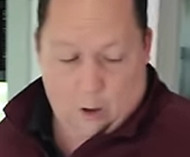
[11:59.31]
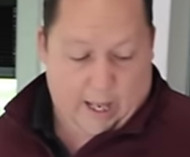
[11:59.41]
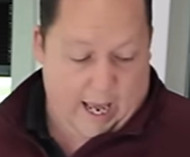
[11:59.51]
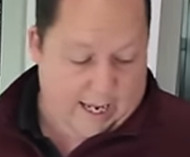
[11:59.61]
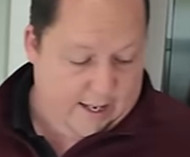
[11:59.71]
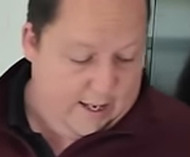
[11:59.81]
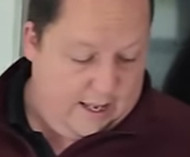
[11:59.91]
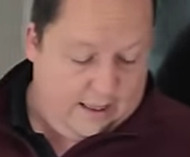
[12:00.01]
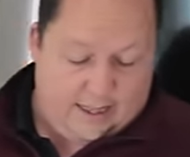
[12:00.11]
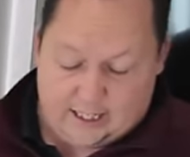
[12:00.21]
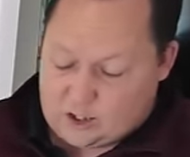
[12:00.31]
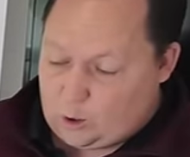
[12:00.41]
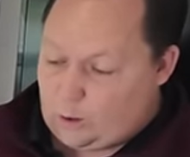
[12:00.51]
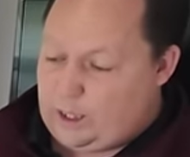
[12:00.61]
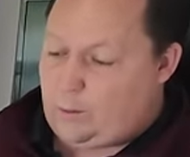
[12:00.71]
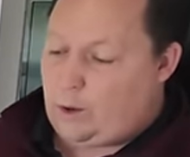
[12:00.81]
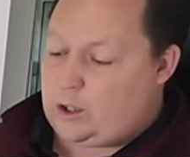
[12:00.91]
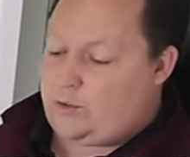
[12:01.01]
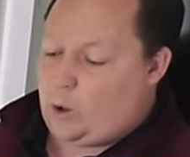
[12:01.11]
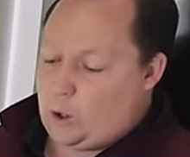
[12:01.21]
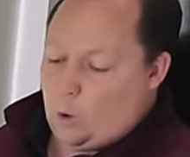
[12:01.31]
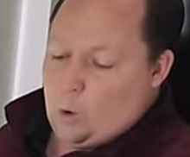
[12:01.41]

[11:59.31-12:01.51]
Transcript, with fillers: Okay? Yep. This totally works for it.